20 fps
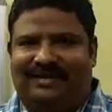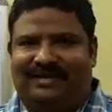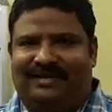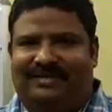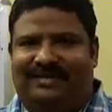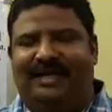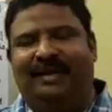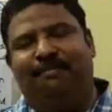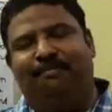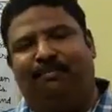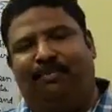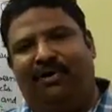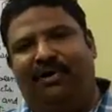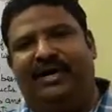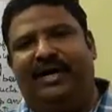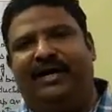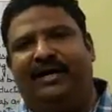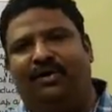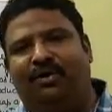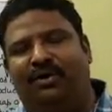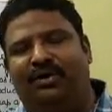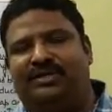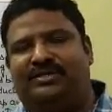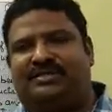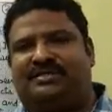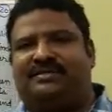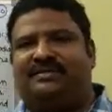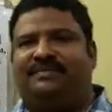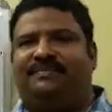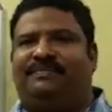The imported
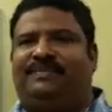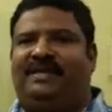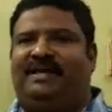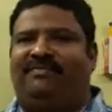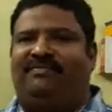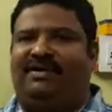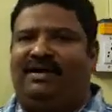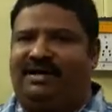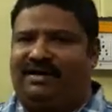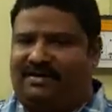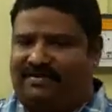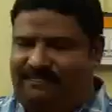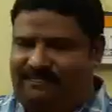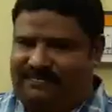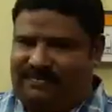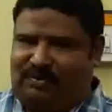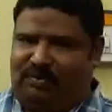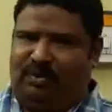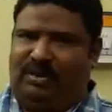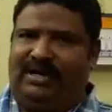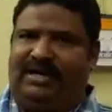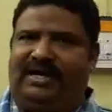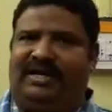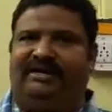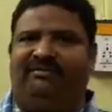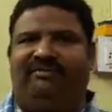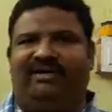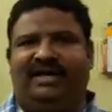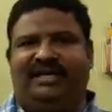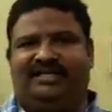goods, they were
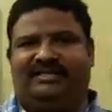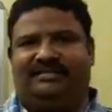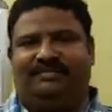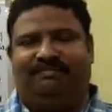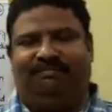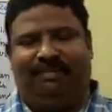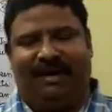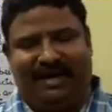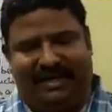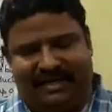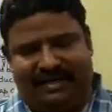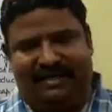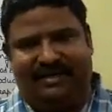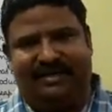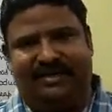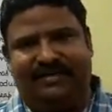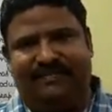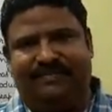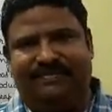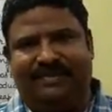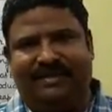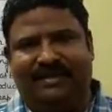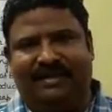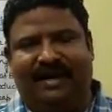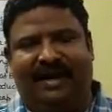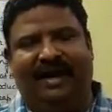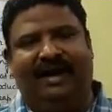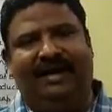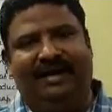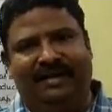quality wise better
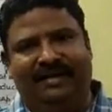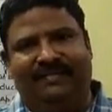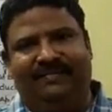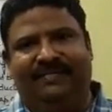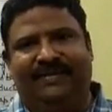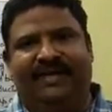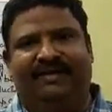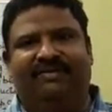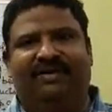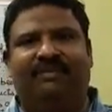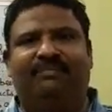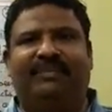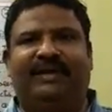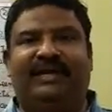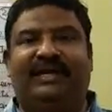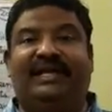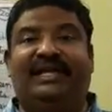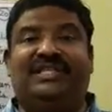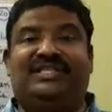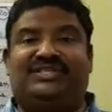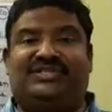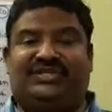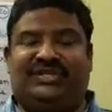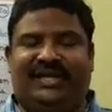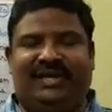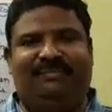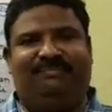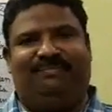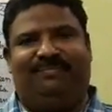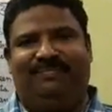and they were mainly
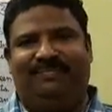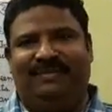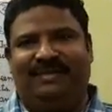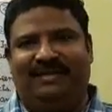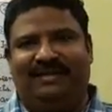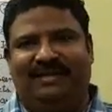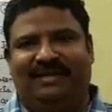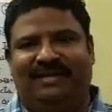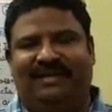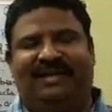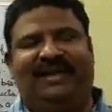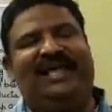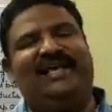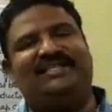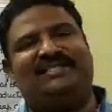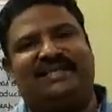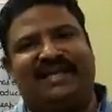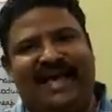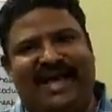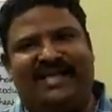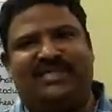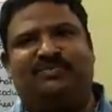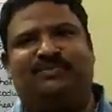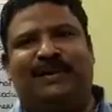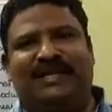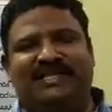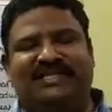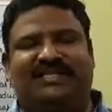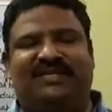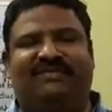cheap, less
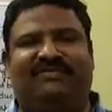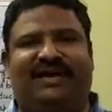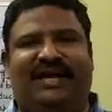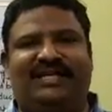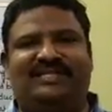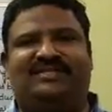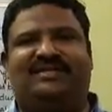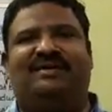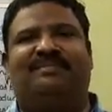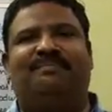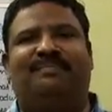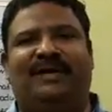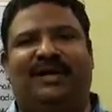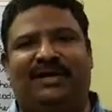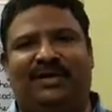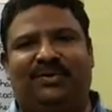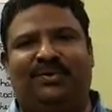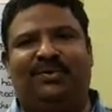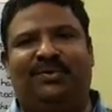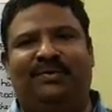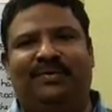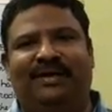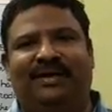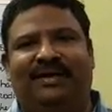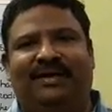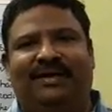expensive as compared to